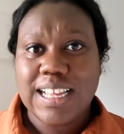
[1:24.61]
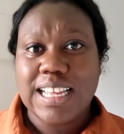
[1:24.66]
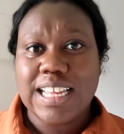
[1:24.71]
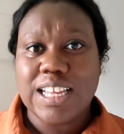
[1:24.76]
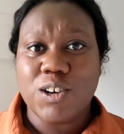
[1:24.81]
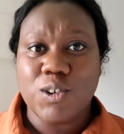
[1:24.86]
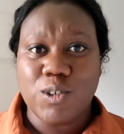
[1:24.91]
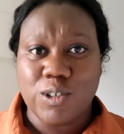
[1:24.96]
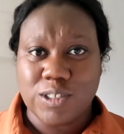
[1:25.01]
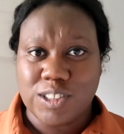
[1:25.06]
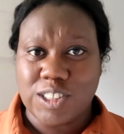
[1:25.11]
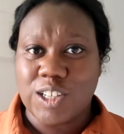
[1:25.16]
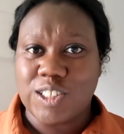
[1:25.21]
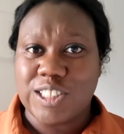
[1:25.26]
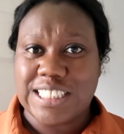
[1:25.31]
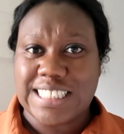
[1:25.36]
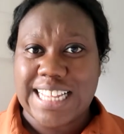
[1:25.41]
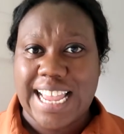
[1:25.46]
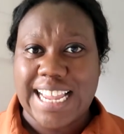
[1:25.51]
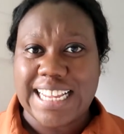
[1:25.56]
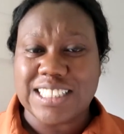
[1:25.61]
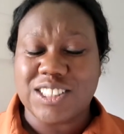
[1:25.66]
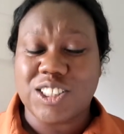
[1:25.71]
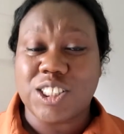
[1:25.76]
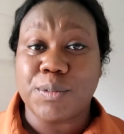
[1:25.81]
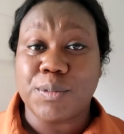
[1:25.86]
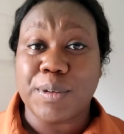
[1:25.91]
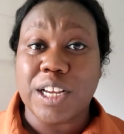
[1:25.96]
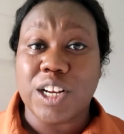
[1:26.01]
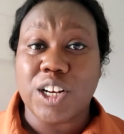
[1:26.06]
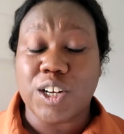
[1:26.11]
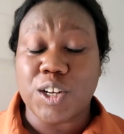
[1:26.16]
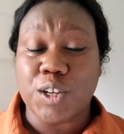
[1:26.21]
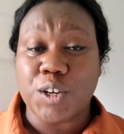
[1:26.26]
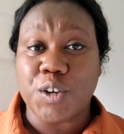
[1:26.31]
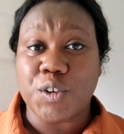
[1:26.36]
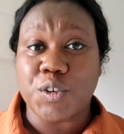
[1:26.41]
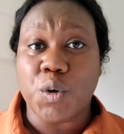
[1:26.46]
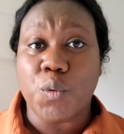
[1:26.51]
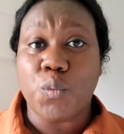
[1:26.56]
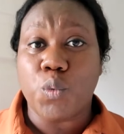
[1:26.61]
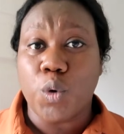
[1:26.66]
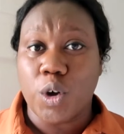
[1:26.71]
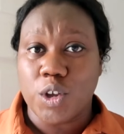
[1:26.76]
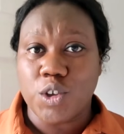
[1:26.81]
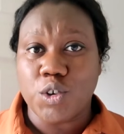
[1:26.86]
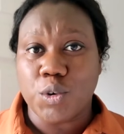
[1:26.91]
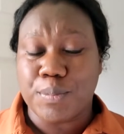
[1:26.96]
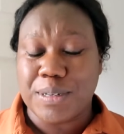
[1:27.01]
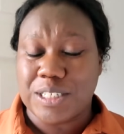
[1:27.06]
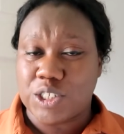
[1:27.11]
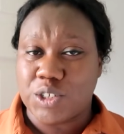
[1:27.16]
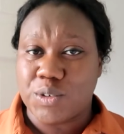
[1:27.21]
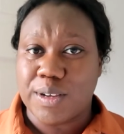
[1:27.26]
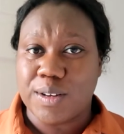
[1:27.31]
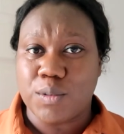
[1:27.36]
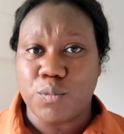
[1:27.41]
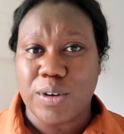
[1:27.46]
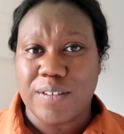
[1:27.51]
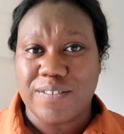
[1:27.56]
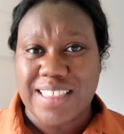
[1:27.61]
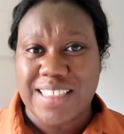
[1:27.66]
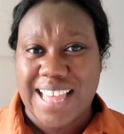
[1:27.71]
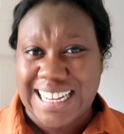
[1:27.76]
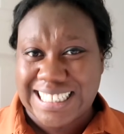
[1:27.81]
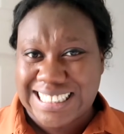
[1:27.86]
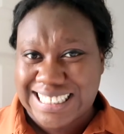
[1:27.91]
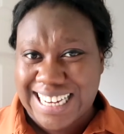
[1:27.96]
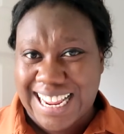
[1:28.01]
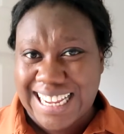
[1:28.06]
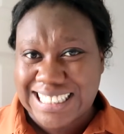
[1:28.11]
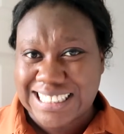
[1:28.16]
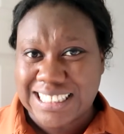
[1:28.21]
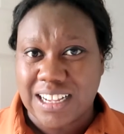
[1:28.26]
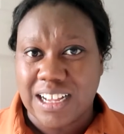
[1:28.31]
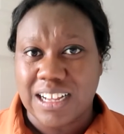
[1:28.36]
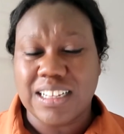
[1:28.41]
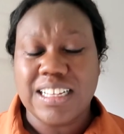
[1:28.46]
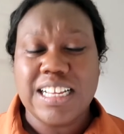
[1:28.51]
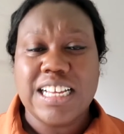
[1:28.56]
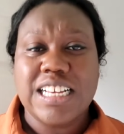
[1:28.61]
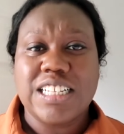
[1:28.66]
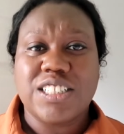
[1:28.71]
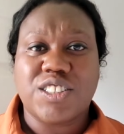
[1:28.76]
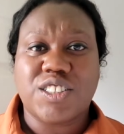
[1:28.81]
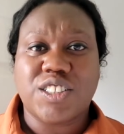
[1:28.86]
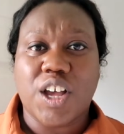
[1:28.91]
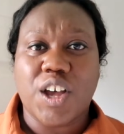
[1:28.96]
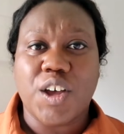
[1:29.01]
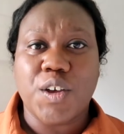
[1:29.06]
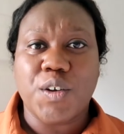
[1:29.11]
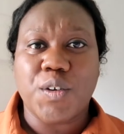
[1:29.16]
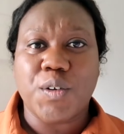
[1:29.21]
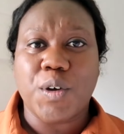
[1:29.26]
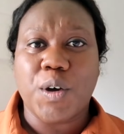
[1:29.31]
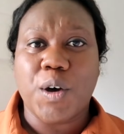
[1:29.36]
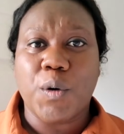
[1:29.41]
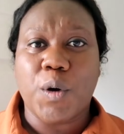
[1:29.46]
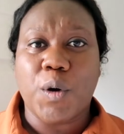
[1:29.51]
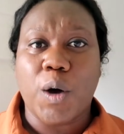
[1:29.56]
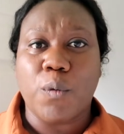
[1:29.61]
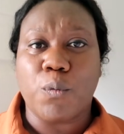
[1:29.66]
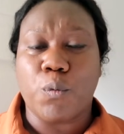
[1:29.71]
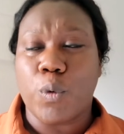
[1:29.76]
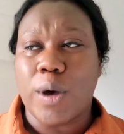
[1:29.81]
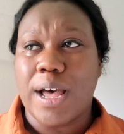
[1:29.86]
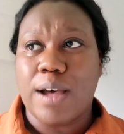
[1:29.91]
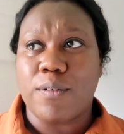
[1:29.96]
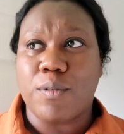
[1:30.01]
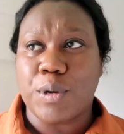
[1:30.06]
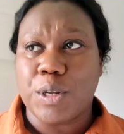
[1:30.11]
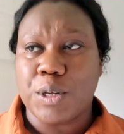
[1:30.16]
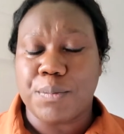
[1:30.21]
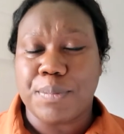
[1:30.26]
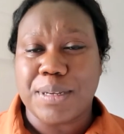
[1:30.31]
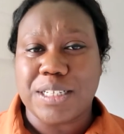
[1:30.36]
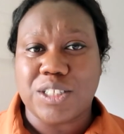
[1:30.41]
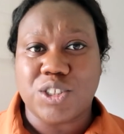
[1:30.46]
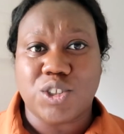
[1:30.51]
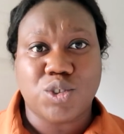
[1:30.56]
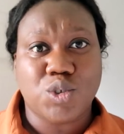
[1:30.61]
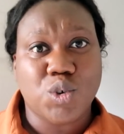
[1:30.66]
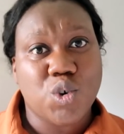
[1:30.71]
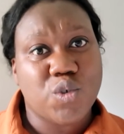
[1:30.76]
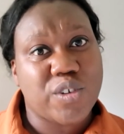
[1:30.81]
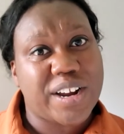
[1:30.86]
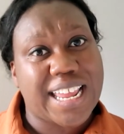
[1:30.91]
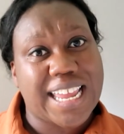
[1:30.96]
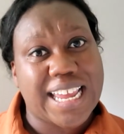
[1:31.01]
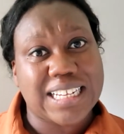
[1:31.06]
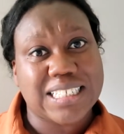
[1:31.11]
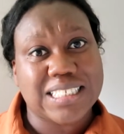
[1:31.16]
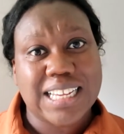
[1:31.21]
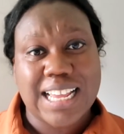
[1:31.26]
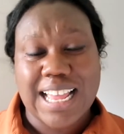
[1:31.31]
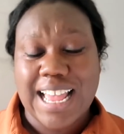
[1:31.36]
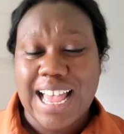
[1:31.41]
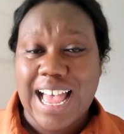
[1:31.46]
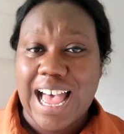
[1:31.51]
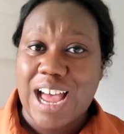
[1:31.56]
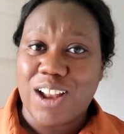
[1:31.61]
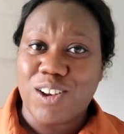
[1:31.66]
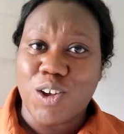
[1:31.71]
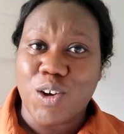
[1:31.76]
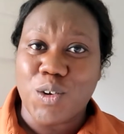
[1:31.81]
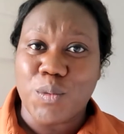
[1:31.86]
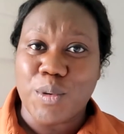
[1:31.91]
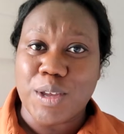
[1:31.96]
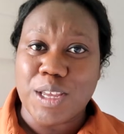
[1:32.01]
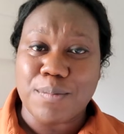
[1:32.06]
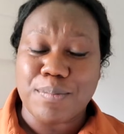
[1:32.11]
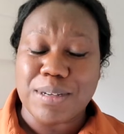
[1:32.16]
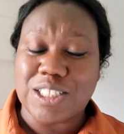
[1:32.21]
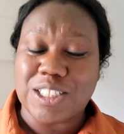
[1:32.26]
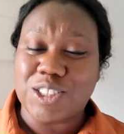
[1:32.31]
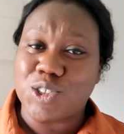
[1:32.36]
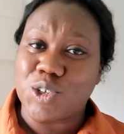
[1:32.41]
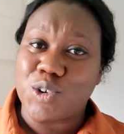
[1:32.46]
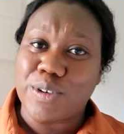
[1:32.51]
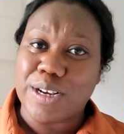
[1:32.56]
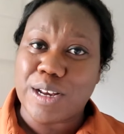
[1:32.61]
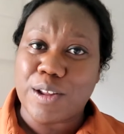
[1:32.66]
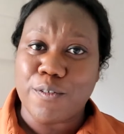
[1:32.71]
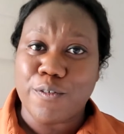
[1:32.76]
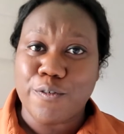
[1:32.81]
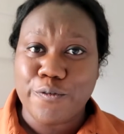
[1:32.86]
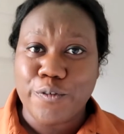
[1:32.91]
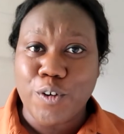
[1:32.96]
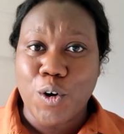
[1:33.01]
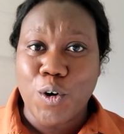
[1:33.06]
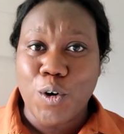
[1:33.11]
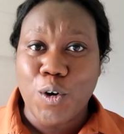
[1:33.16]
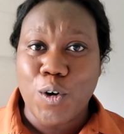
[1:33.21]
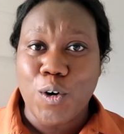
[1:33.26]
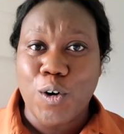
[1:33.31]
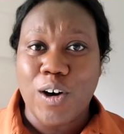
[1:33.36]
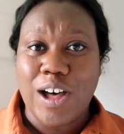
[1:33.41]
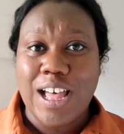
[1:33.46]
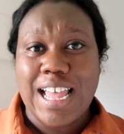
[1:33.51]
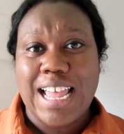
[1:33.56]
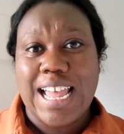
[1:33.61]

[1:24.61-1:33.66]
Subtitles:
It also states to include what you'll be doing with their data. So where will you be storing it? How long will you be storing it for?